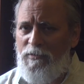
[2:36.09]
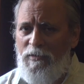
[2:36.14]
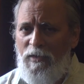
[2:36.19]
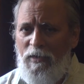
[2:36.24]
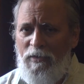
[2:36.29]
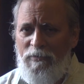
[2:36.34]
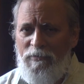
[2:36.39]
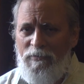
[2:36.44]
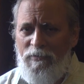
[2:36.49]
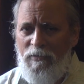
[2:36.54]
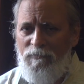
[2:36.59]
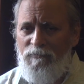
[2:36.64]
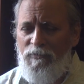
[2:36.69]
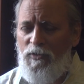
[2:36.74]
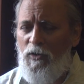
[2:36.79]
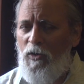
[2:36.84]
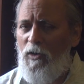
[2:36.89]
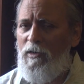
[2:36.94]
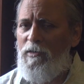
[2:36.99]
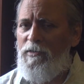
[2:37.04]
right that
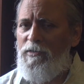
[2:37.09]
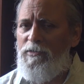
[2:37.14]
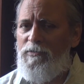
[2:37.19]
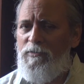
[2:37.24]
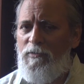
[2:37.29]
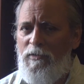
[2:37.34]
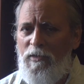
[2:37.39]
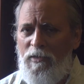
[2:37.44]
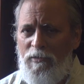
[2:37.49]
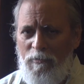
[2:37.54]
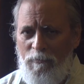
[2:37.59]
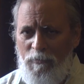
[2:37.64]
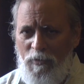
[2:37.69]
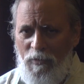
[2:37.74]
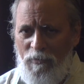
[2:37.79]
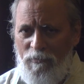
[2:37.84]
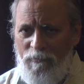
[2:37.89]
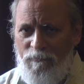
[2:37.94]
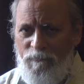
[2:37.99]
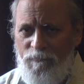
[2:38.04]
we all need to learn about.
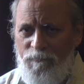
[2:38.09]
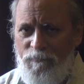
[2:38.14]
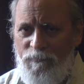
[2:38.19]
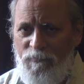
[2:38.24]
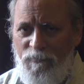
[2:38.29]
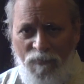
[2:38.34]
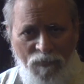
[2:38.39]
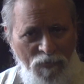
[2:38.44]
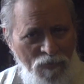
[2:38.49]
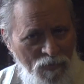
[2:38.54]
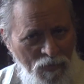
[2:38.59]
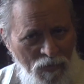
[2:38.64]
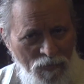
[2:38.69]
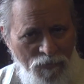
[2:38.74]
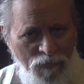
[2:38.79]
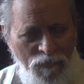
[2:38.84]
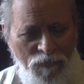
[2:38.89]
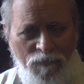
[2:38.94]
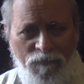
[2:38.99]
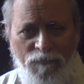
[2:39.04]

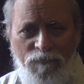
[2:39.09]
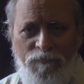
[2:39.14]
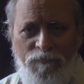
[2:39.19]
Thank you.